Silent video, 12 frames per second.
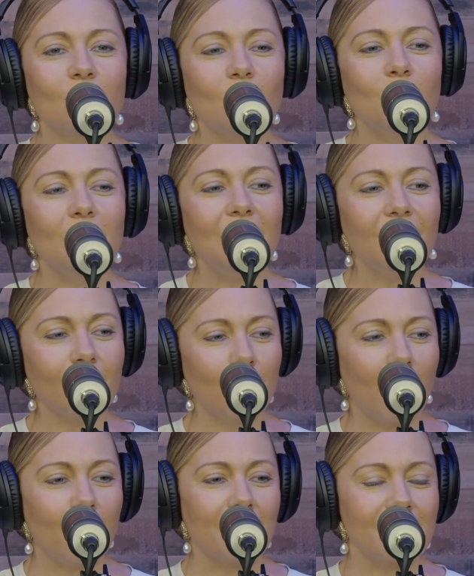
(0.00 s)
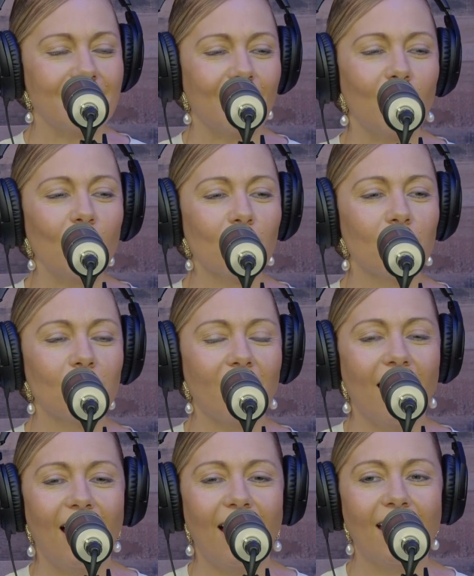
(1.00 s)
Unique about myself.
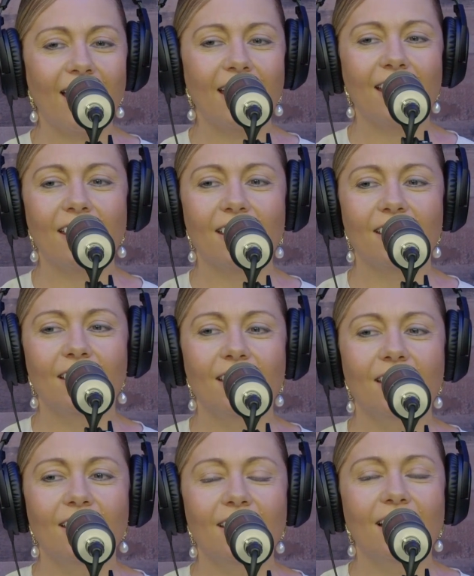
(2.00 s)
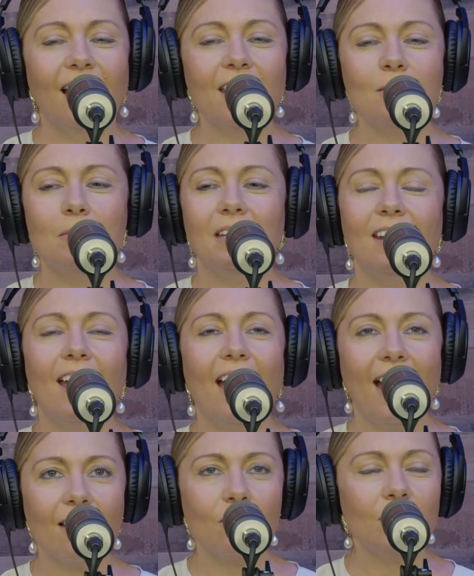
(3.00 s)
I am an
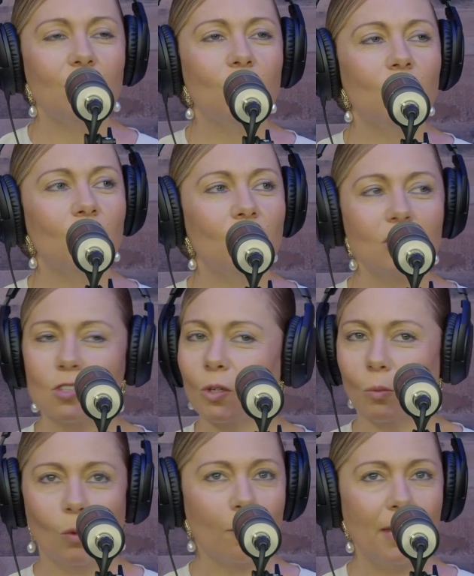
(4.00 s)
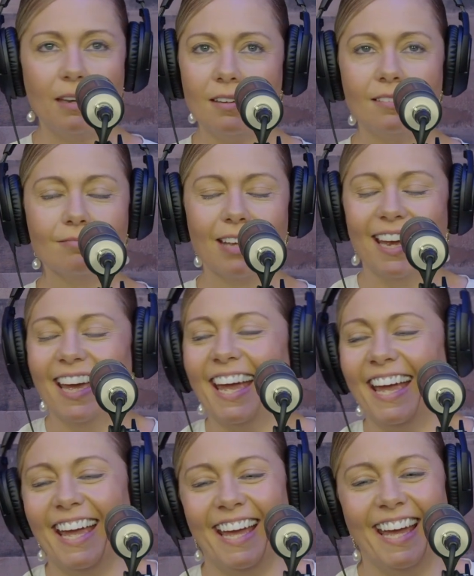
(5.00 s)
avid fisherwoman.
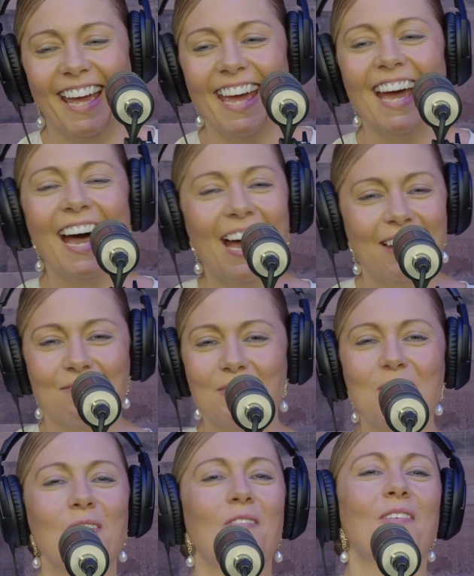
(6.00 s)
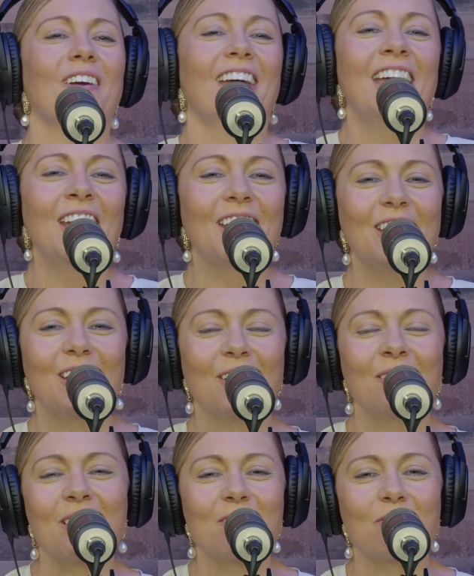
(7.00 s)
So,
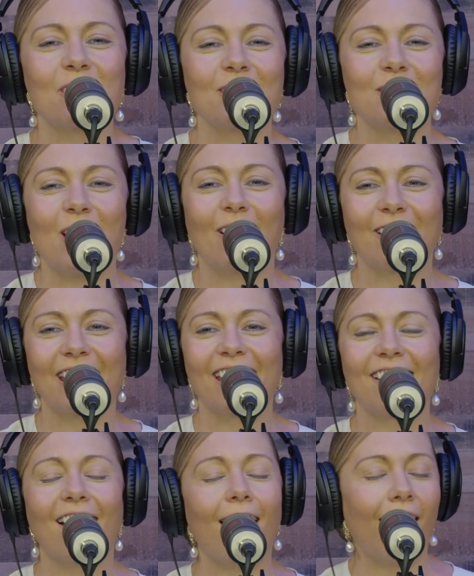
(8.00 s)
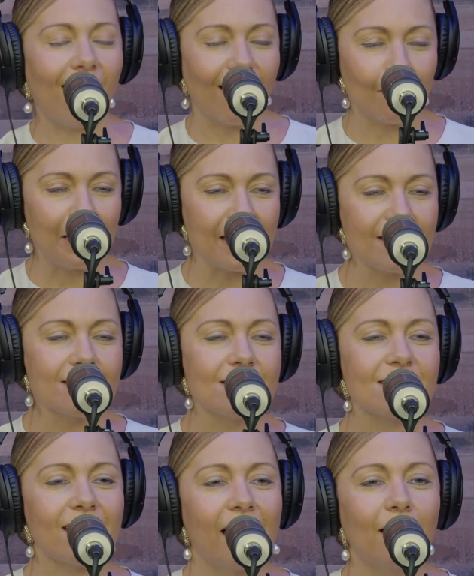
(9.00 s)
if we're talking
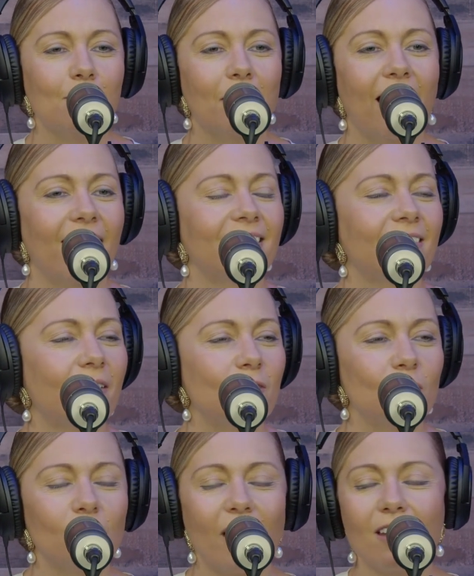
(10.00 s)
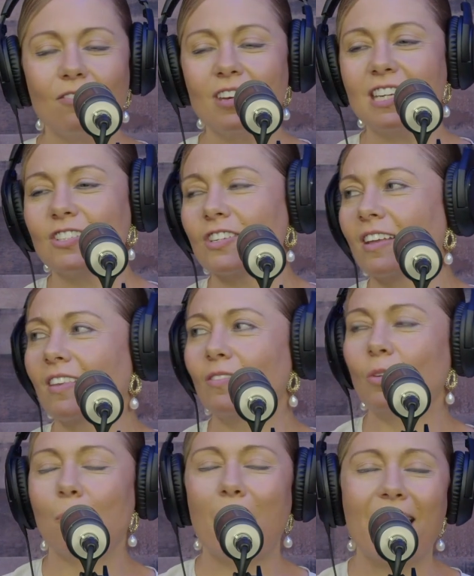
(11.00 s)
hobbies, I love to fly fish. I
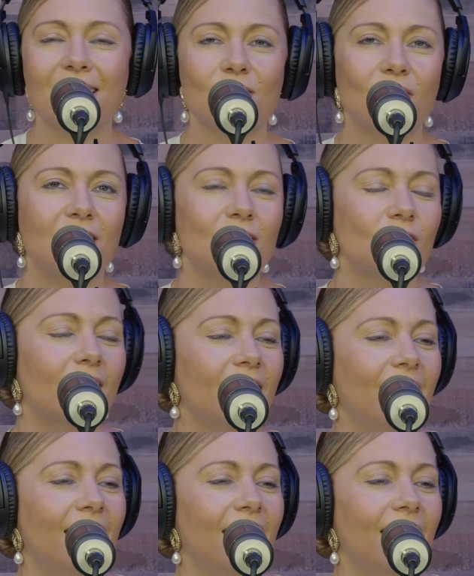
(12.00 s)
love to bass fish.